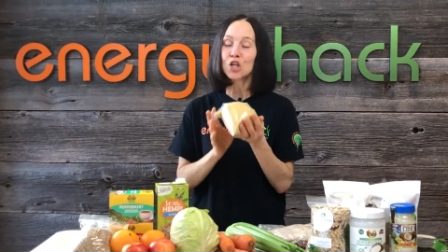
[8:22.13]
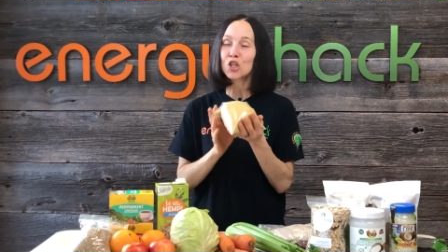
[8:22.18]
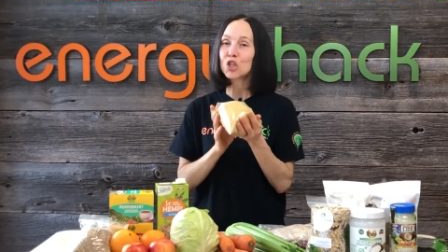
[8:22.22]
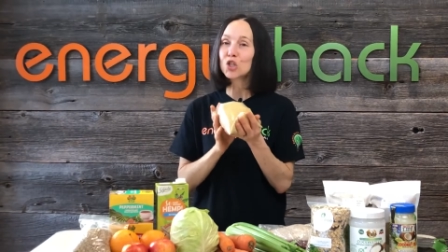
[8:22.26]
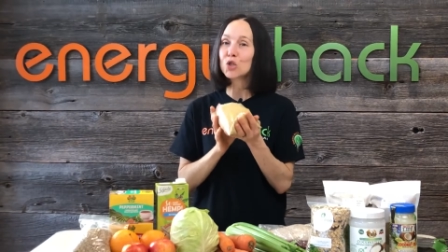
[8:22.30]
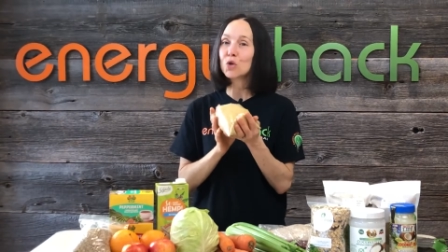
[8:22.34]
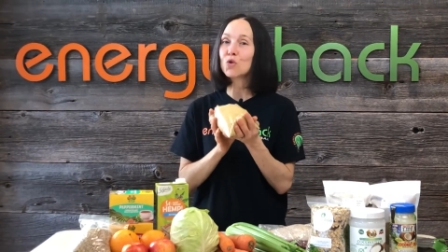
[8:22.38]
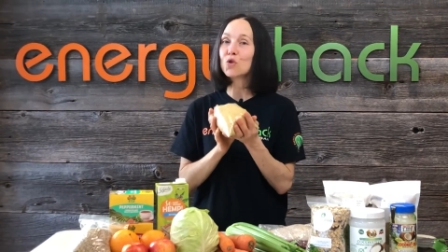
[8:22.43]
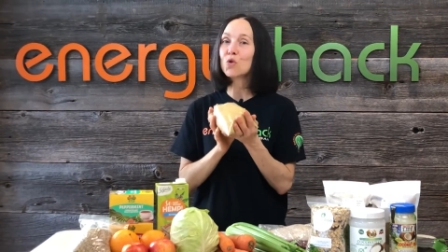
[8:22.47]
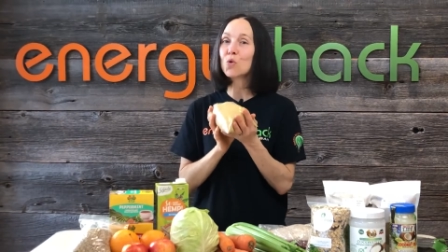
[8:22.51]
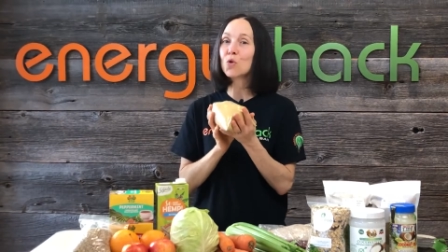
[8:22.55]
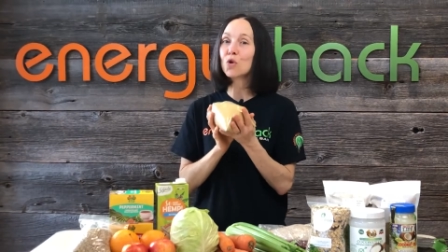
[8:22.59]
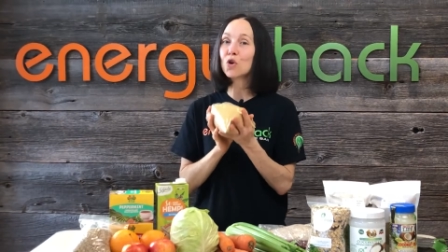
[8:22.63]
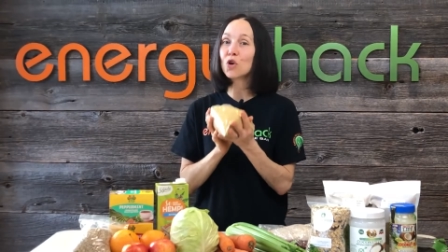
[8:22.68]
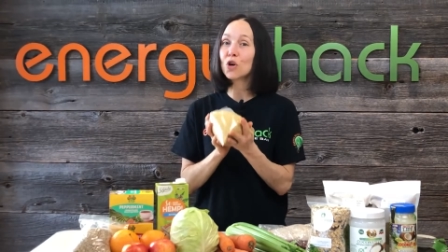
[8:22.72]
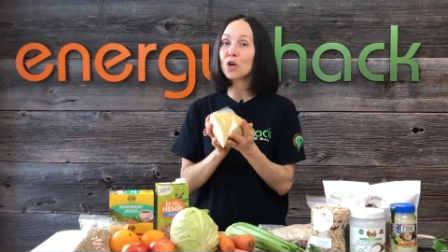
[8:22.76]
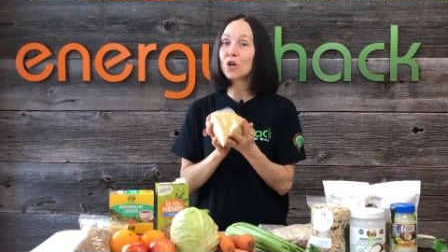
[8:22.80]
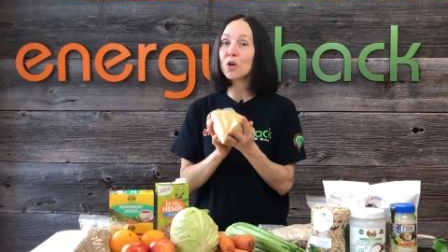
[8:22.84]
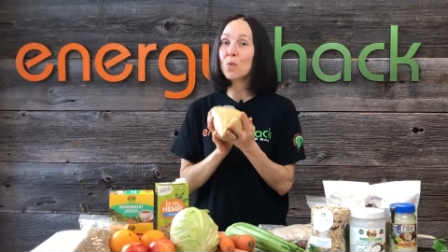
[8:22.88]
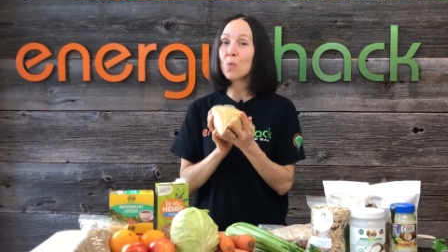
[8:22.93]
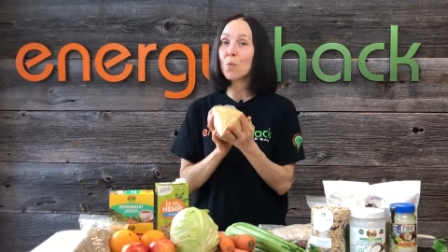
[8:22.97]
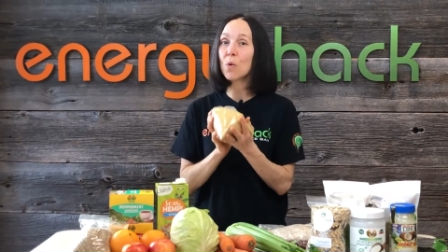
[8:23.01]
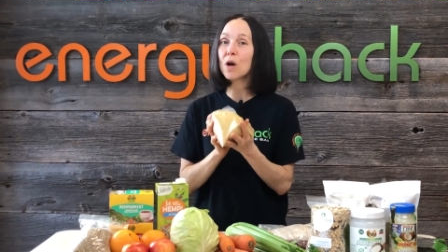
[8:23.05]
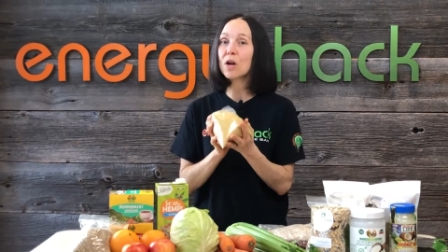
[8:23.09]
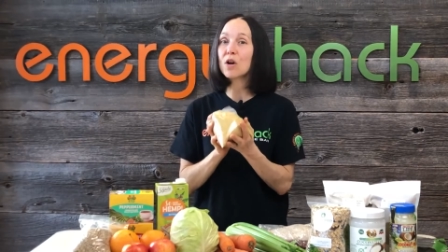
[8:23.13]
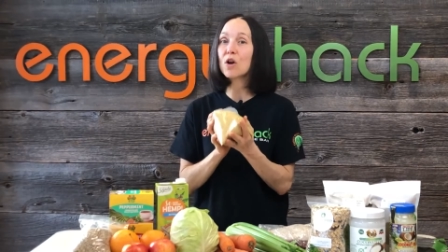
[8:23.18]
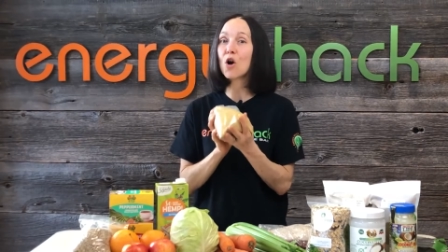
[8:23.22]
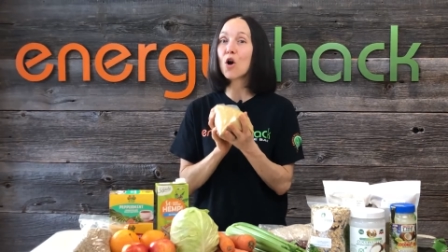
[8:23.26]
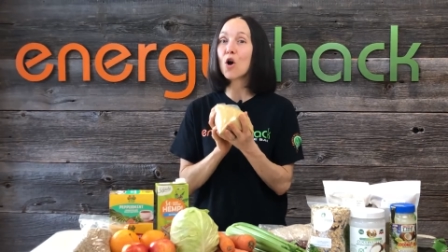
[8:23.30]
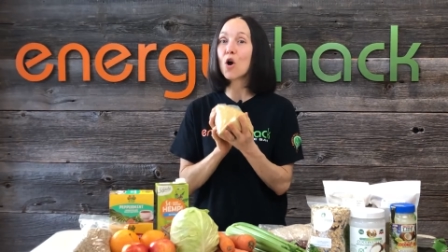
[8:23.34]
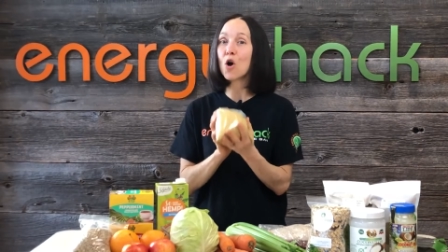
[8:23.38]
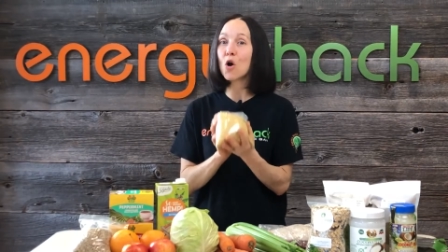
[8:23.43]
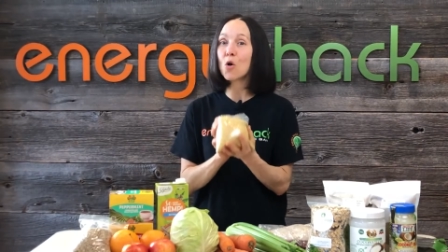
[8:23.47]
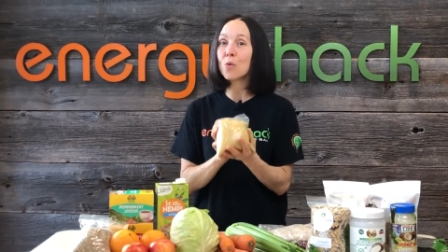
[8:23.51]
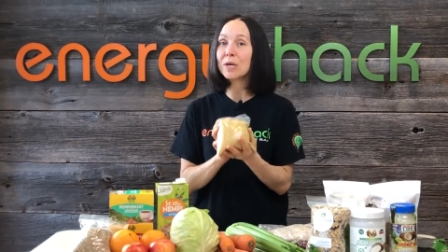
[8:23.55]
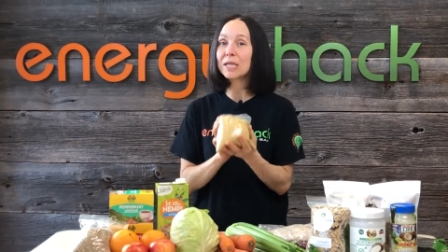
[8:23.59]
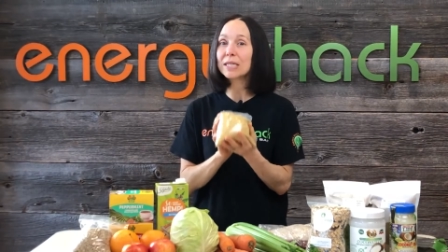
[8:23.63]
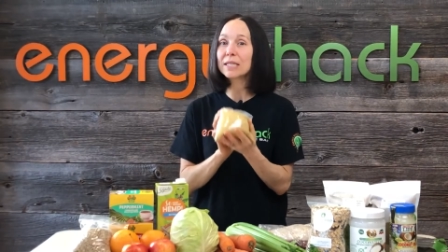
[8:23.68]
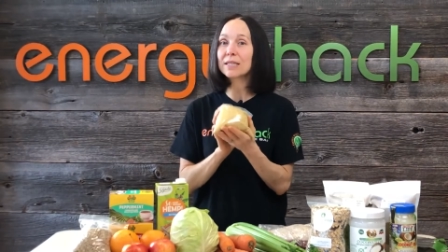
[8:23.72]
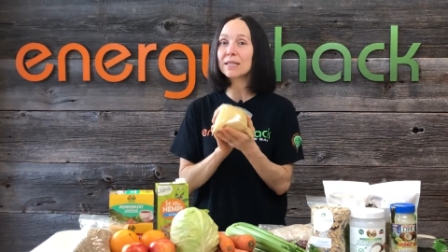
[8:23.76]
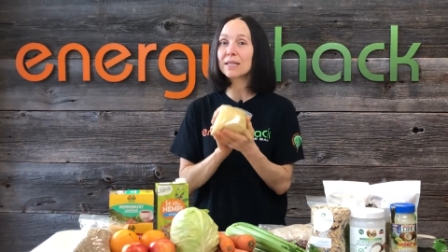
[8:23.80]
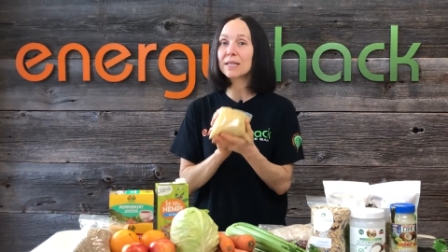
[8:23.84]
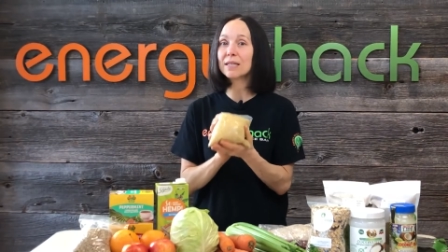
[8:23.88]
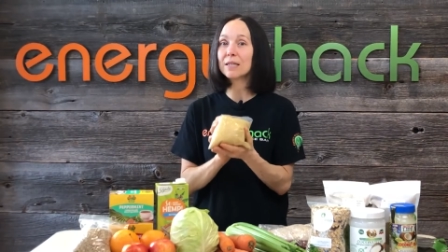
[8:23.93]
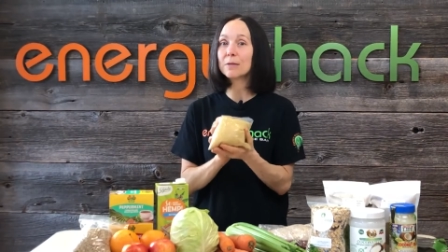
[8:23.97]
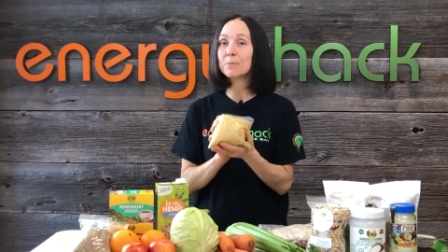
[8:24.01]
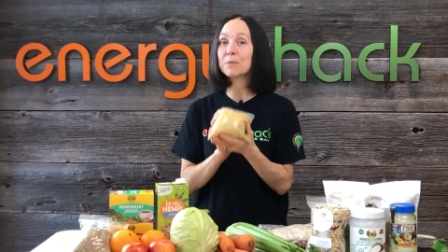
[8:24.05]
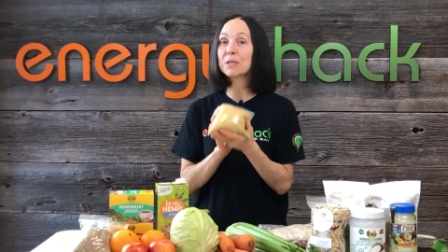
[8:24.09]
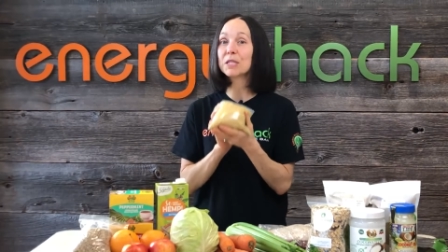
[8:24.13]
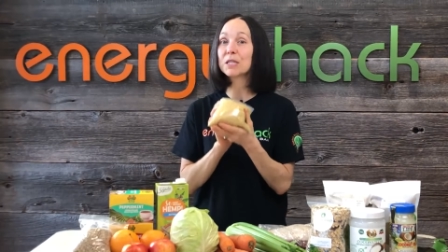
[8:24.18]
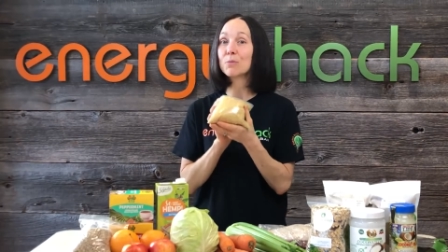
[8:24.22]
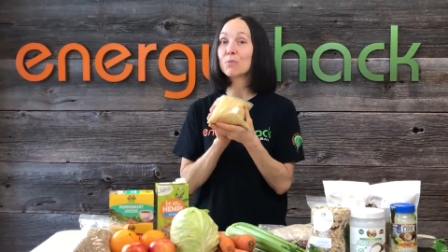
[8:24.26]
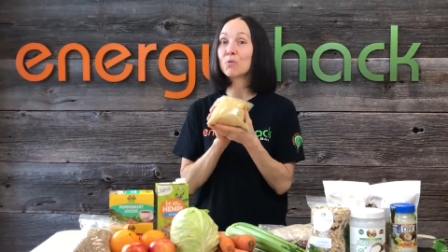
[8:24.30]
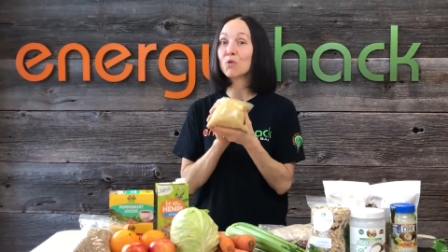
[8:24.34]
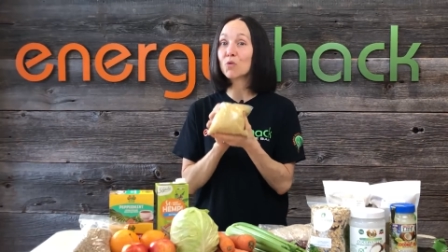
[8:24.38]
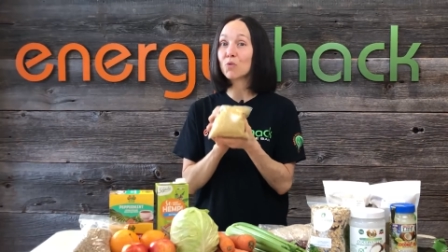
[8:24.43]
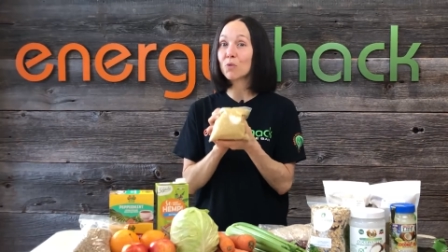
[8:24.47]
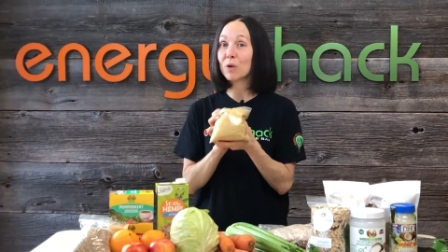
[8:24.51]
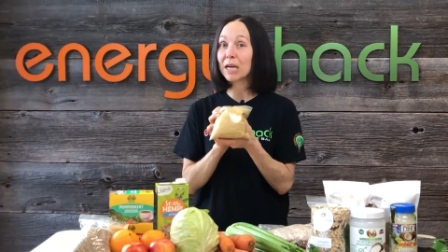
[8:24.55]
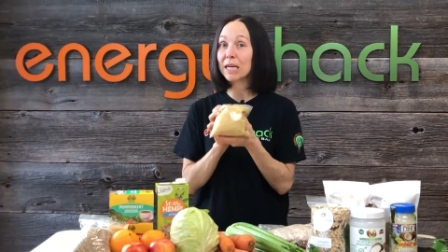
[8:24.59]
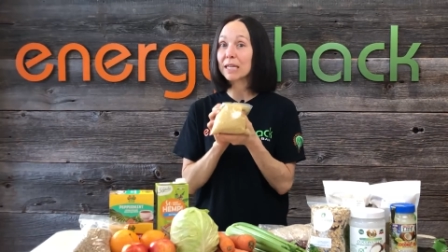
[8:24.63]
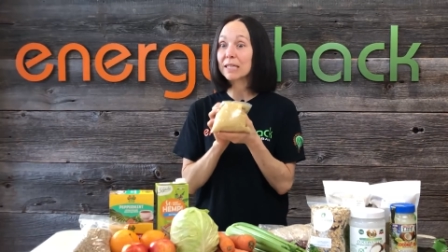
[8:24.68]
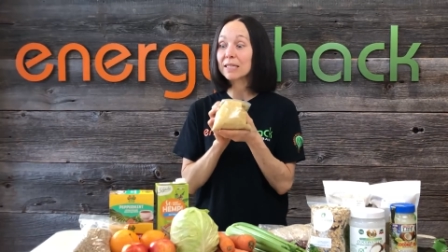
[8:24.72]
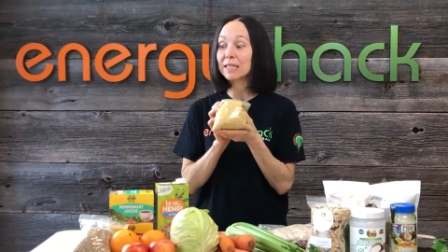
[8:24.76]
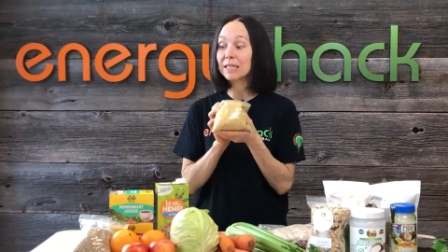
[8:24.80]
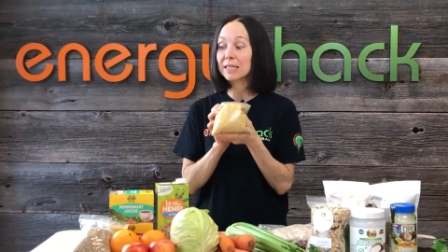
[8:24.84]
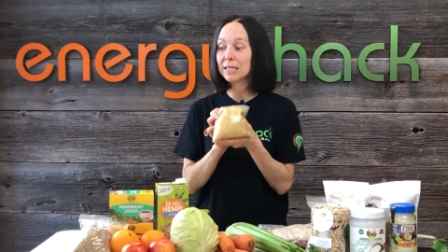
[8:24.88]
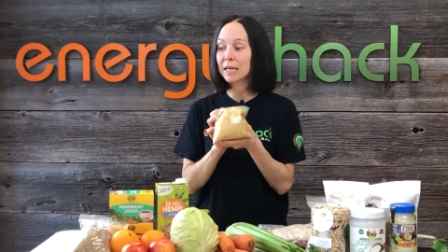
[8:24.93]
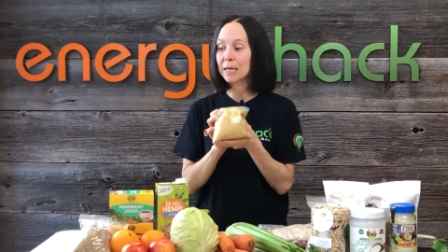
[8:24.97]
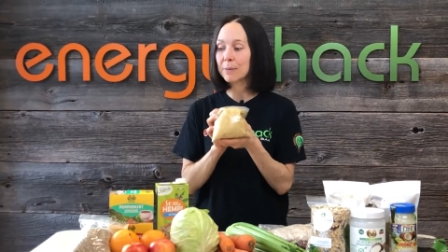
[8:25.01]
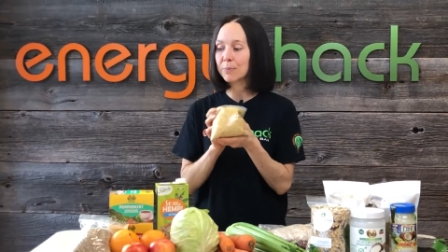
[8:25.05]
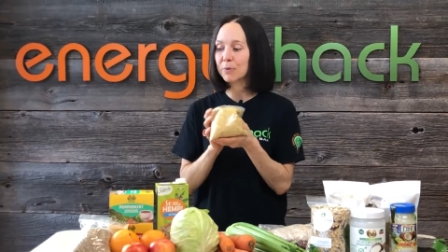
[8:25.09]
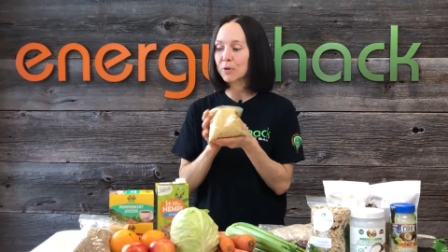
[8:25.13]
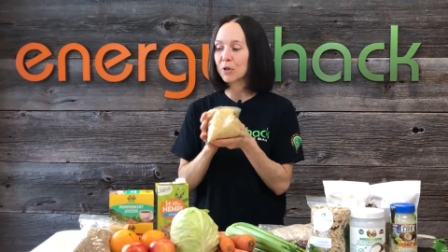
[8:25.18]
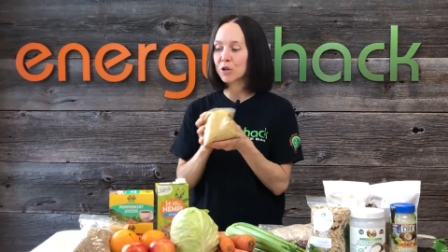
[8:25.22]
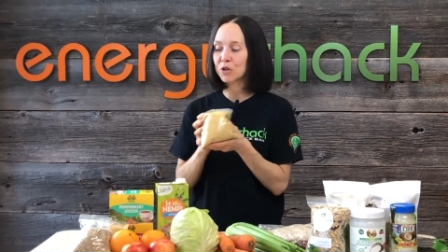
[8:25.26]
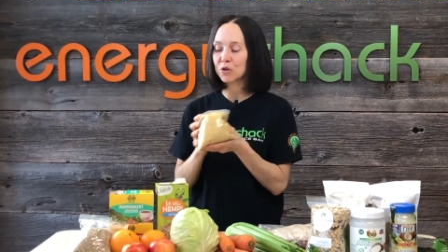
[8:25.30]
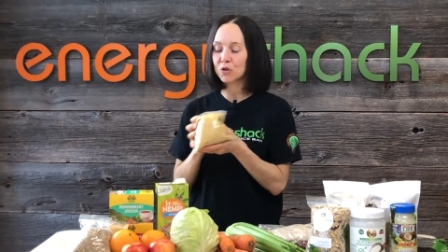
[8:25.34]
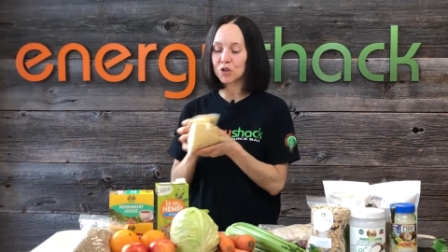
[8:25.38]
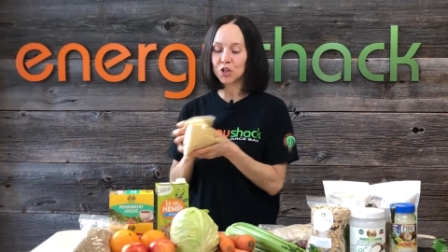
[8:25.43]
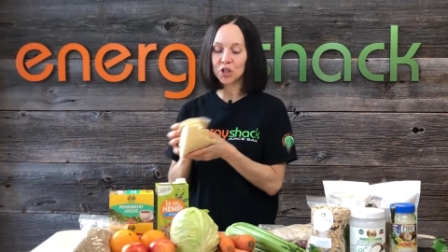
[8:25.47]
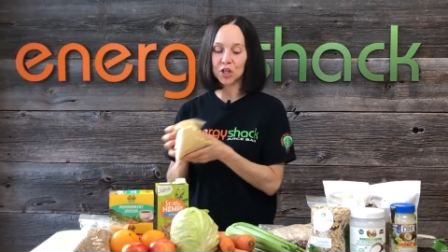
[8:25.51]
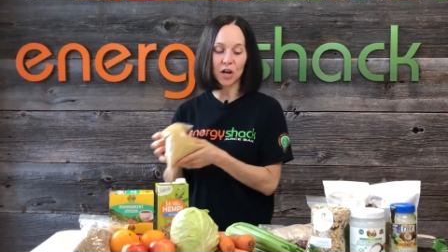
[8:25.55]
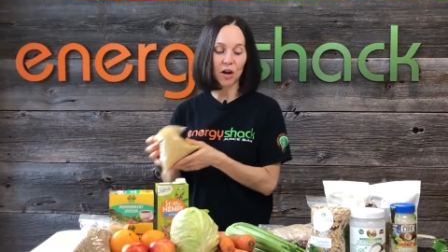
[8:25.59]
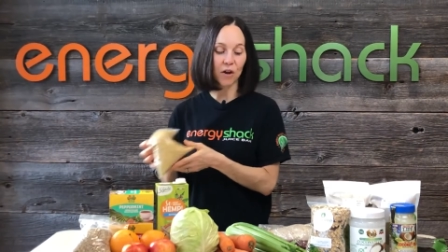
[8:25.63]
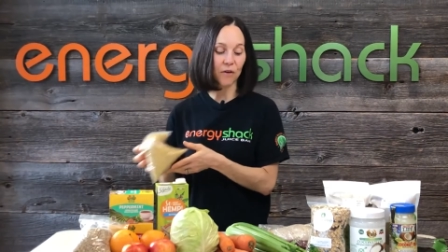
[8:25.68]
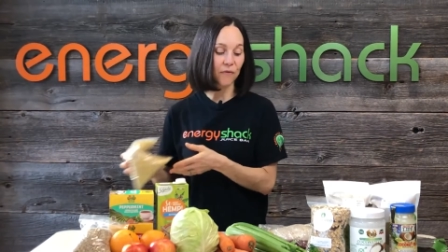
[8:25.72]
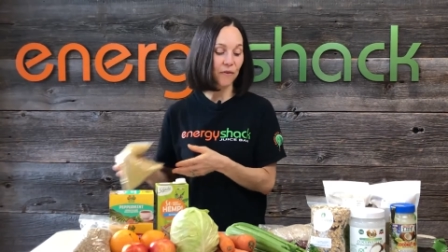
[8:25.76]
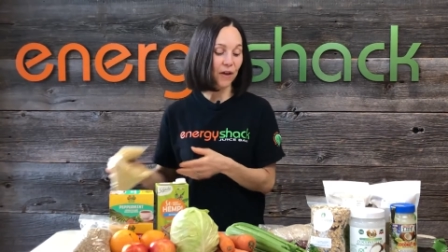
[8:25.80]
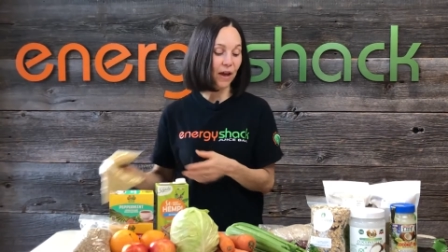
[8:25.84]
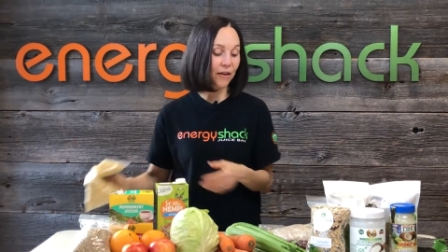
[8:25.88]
So you're going to want to always keep some grain staple on your shelf.